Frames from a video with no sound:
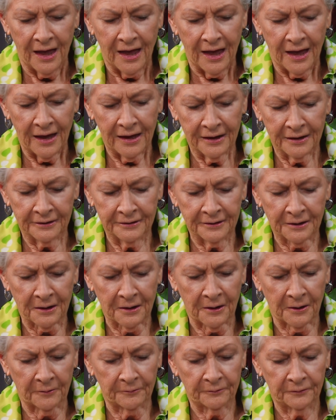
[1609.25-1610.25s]
And
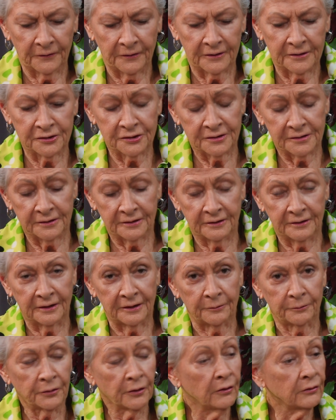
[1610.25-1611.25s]
the
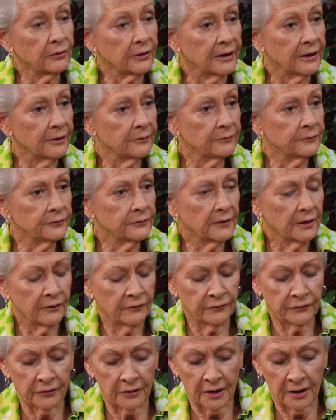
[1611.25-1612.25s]
program
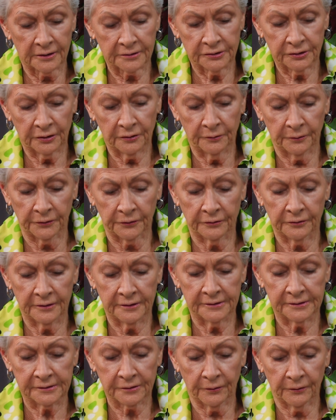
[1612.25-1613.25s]
for October
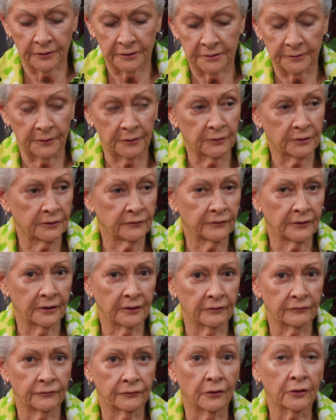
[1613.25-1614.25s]
is going to be one of our
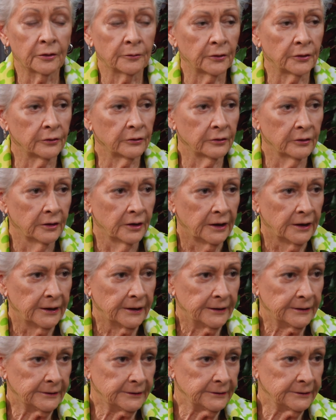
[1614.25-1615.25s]
former
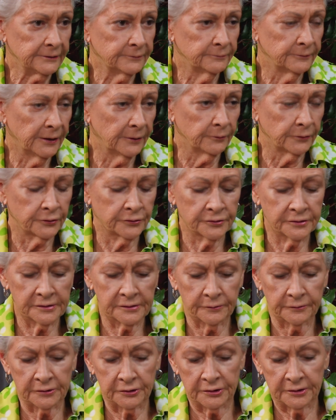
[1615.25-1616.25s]
members,
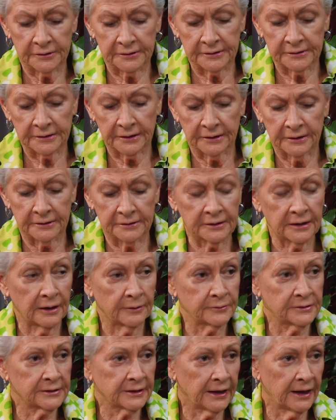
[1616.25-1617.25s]
which is Tom
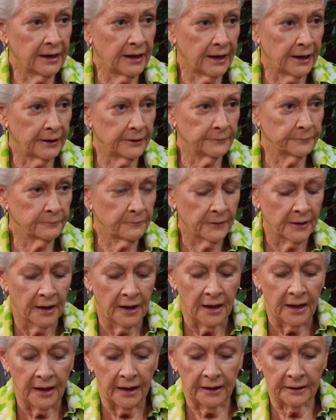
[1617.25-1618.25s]
Scahan,
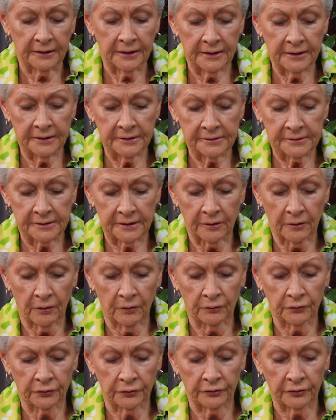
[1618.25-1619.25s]
and he is the
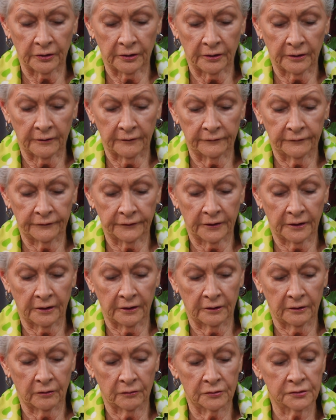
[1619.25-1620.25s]
owner of
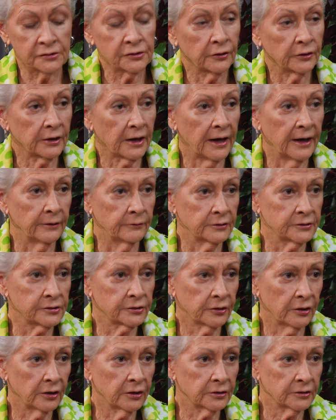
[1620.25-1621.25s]
Ozark Iris
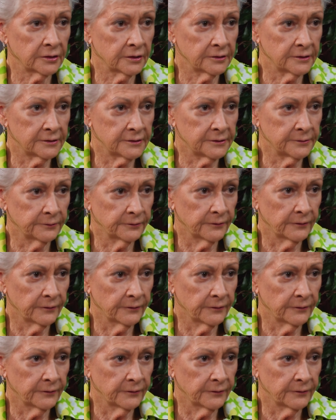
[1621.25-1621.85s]
Gardens.